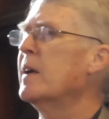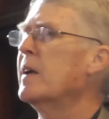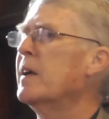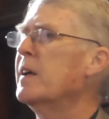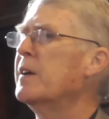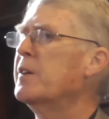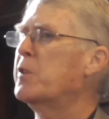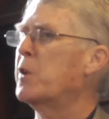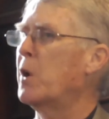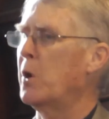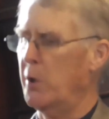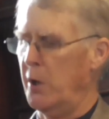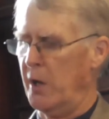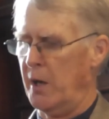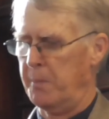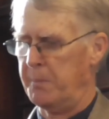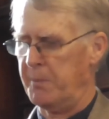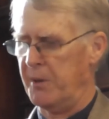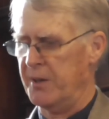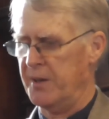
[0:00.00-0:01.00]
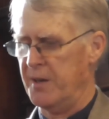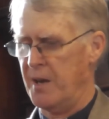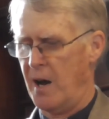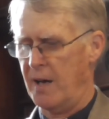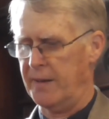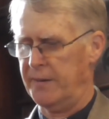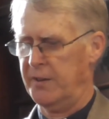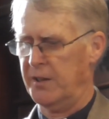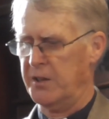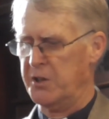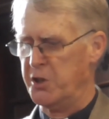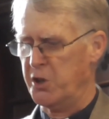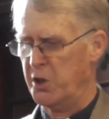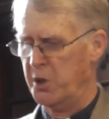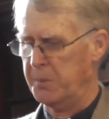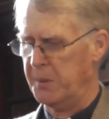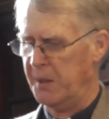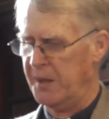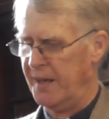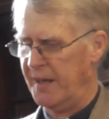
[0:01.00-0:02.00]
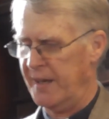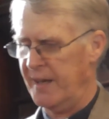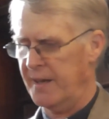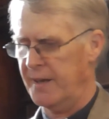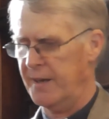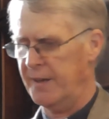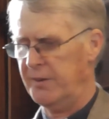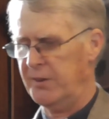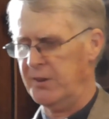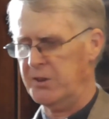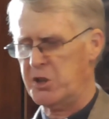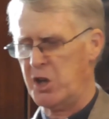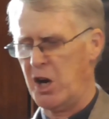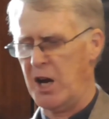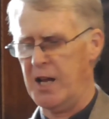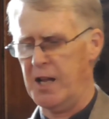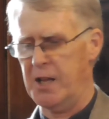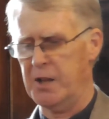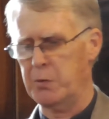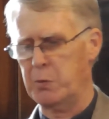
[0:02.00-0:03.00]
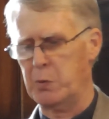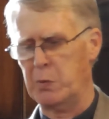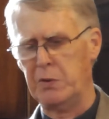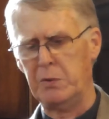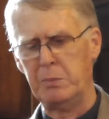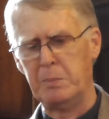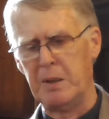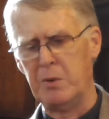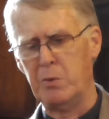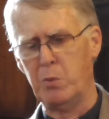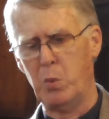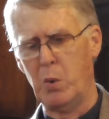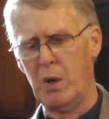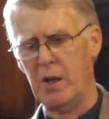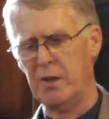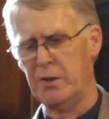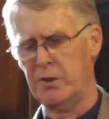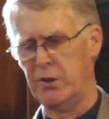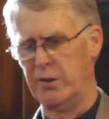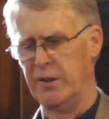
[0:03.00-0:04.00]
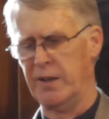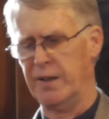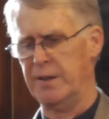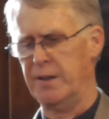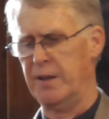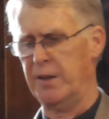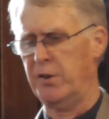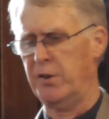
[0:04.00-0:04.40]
He'd grown up in Nazi Germany, and as a child was bewildered and